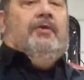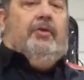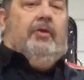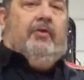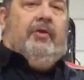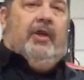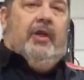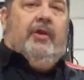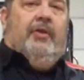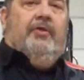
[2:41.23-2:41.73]

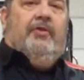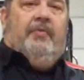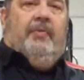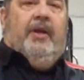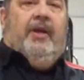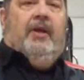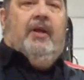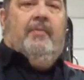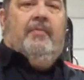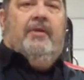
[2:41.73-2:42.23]
So kick your
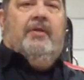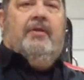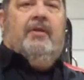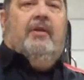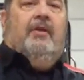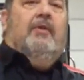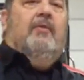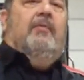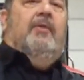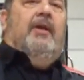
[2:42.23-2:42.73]
speed up
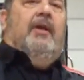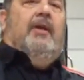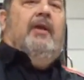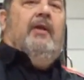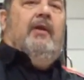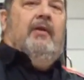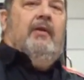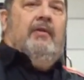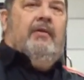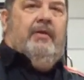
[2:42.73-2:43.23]
just a little
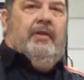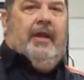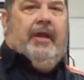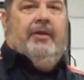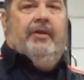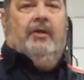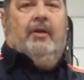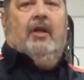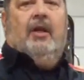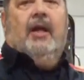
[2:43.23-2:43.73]
bit,
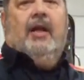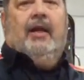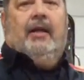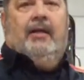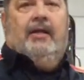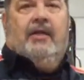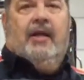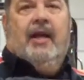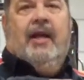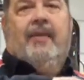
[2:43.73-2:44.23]
take your
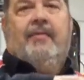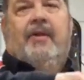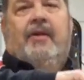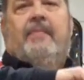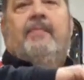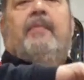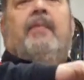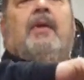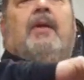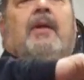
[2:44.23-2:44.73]
clock and
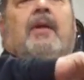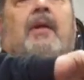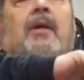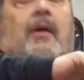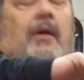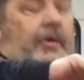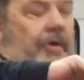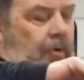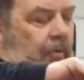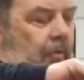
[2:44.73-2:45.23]
time it,
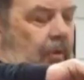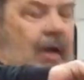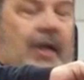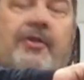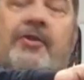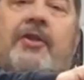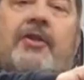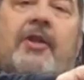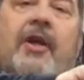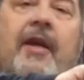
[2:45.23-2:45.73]
or your
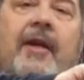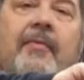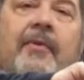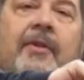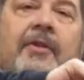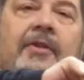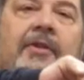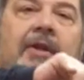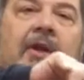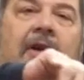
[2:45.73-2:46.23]
watch and
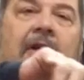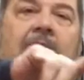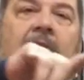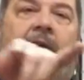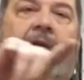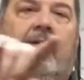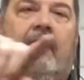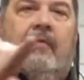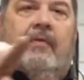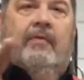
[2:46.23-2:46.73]
time it
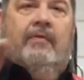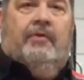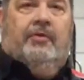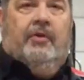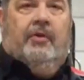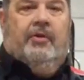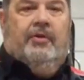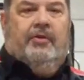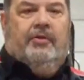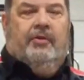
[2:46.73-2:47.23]
so
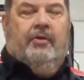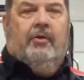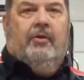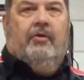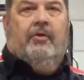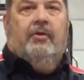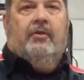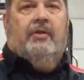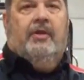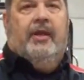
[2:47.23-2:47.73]
the
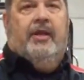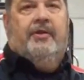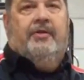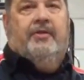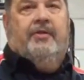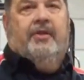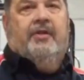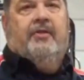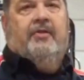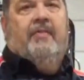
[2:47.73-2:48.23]
circle
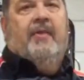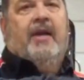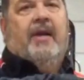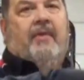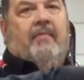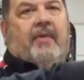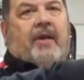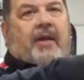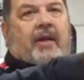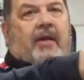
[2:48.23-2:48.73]
takes just
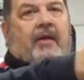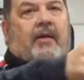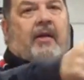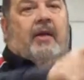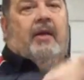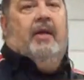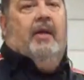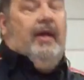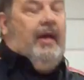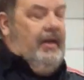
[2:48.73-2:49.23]
about a minute,
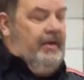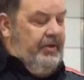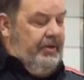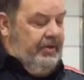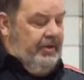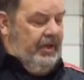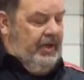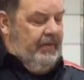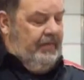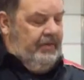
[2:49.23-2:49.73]
and
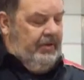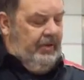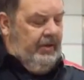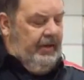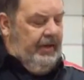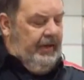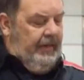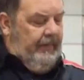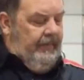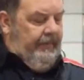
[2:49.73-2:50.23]
just keep
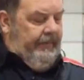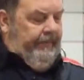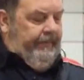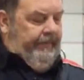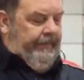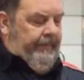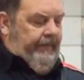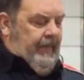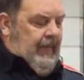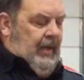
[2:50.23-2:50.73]
turning.
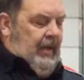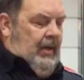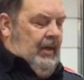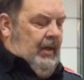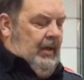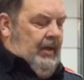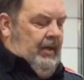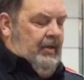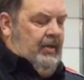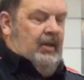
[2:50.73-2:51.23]

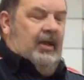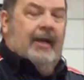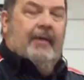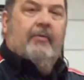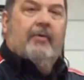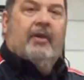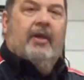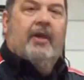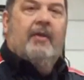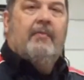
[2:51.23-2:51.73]
This
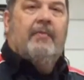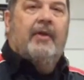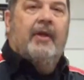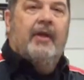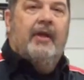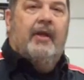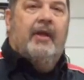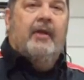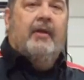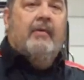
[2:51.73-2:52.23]
light will keep
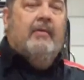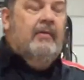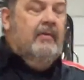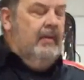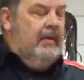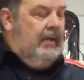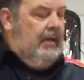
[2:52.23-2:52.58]
blinking,